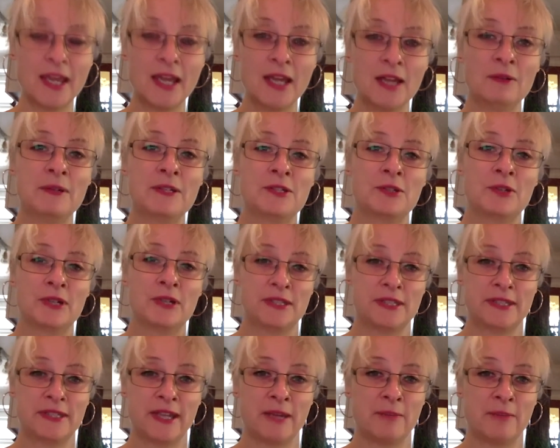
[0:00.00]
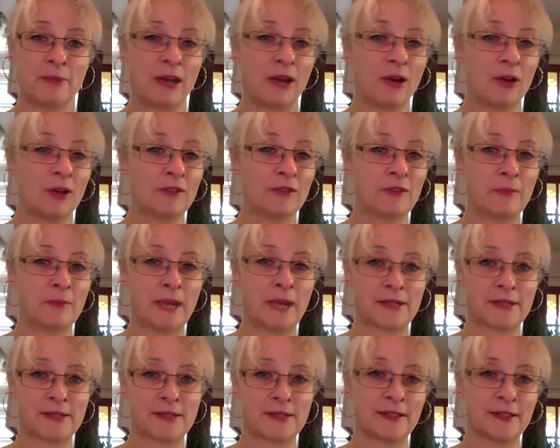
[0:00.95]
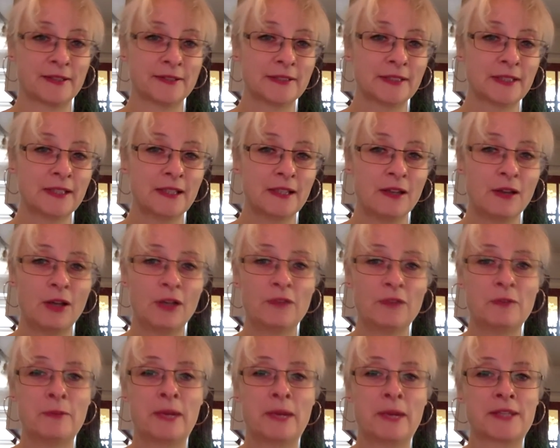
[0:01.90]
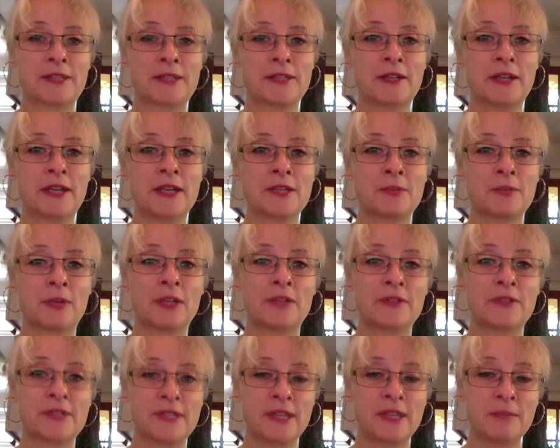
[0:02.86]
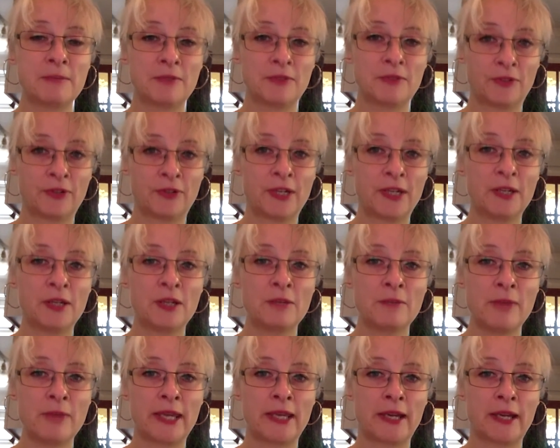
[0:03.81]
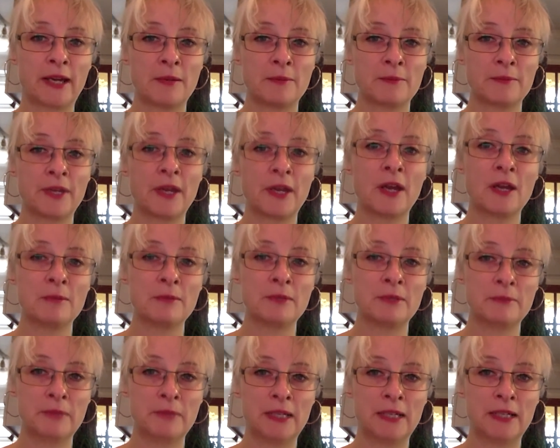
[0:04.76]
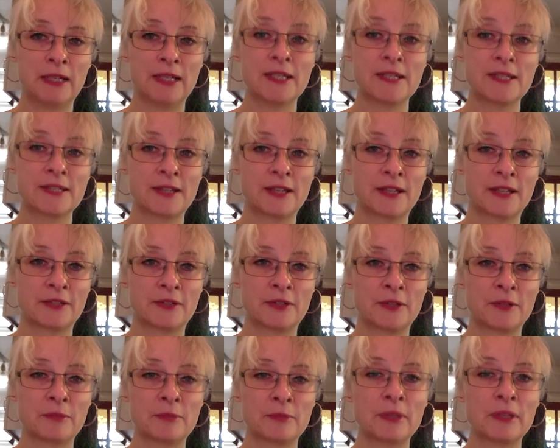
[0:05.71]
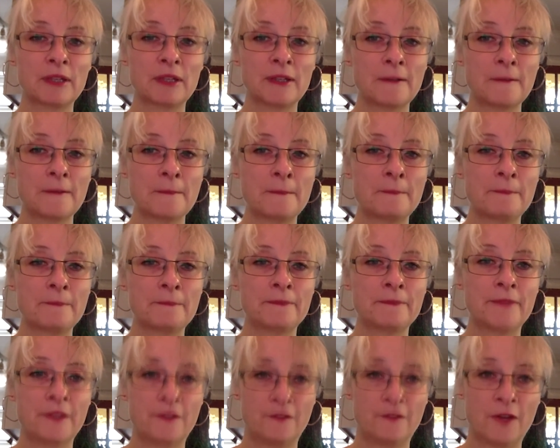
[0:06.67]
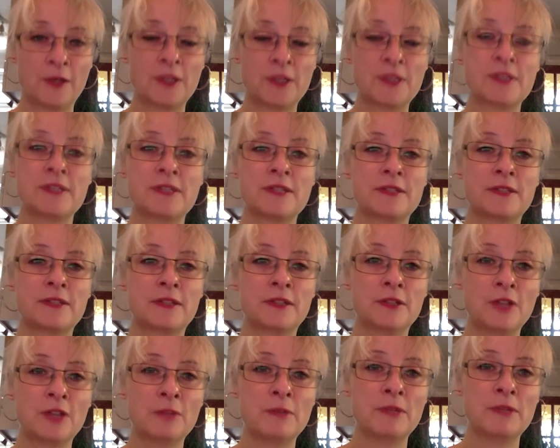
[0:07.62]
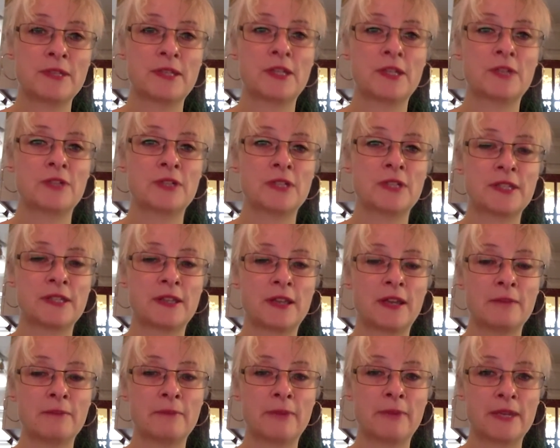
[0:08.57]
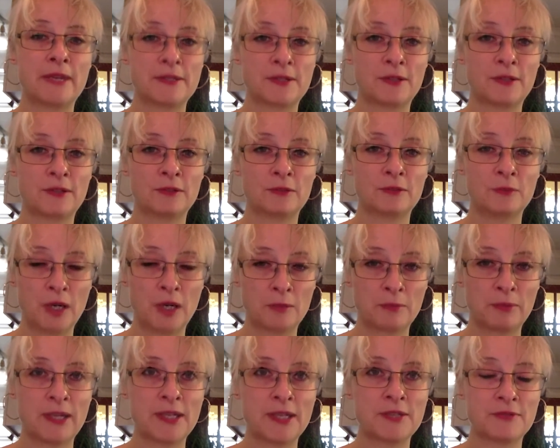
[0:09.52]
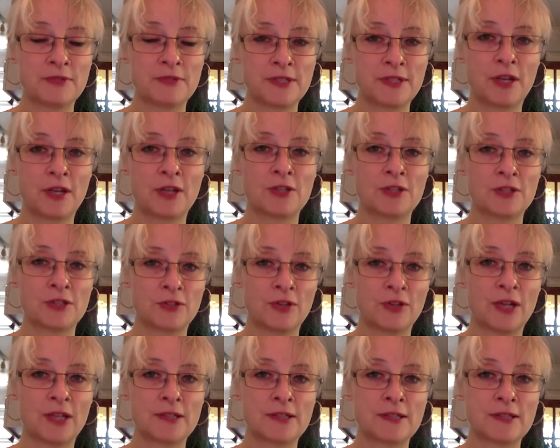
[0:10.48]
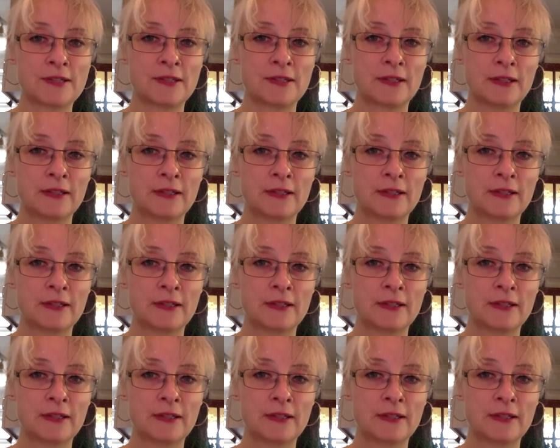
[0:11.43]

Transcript: We're joined today by Oliver Baxter. Oliver Baxter is one of a team of three who make up the Herman Miller Insight Group. Their focus is human-centric design based on workplace research and trends.